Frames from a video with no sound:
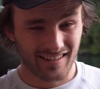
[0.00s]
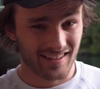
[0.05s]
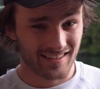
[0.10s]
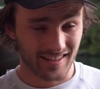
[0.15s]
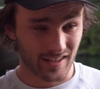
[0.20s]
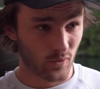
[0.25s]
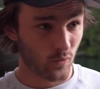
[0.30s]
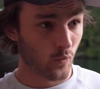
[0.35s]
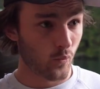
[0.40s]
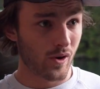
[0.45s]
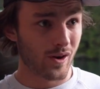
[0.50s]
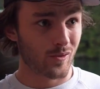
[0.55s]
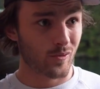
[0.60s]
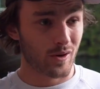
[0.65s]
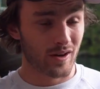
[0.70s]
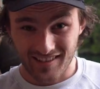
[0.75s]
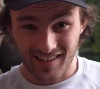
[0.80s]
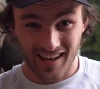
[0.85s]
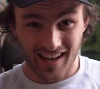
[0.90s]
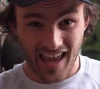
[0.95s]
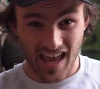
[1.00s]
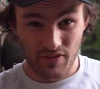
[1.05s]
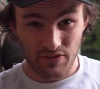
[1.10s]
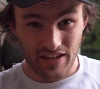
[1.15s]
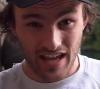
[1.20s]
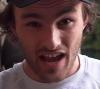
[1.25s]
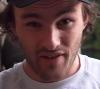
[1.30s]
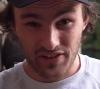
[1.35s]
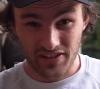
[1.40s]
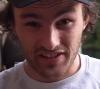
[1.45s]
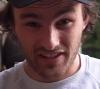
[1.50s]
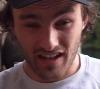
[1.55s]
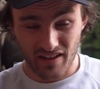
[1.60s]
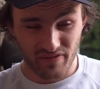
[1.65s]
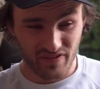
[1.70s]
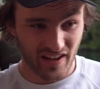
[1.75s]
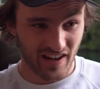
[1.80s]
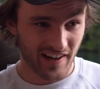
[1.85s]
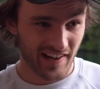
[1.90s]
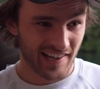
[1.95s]
It's like, whoa, it's kind of heavy, heavy
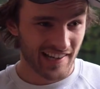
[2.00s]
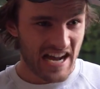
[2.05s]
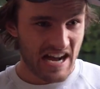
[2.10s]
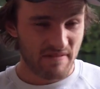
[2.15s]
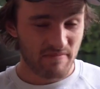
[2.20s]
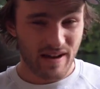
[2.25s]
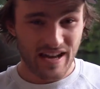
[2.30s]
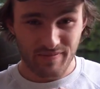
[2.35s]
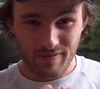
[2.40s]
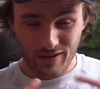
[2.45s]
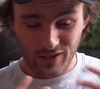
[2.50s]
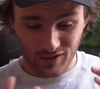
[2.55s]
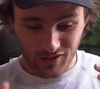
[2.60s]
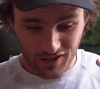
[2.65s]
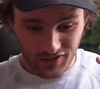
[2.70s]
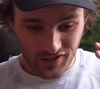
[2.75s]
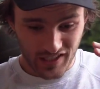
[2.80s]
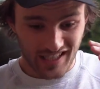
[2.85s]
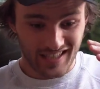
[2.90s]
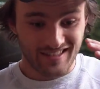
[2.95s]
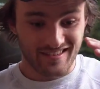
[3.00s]
stuff there. Uh, mathematical logic